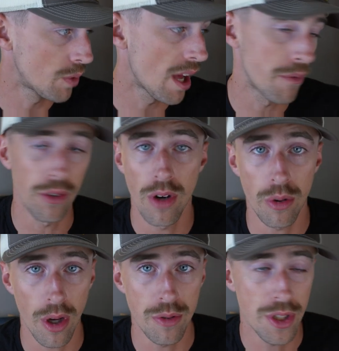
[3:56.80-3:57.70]
we have the
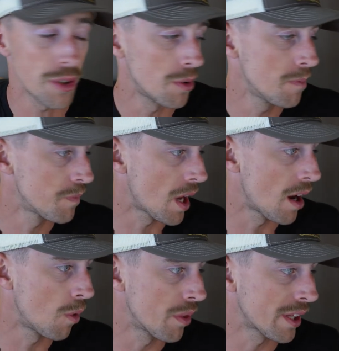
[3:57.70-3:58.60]
logo too,
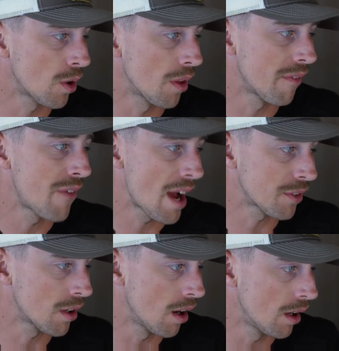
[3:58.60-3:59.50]
what they call the
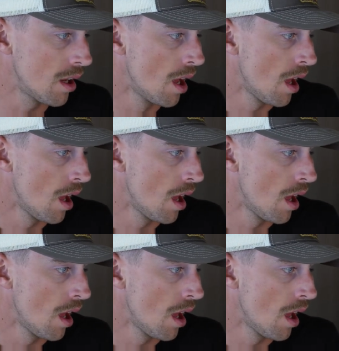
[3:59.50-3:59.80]
favicon,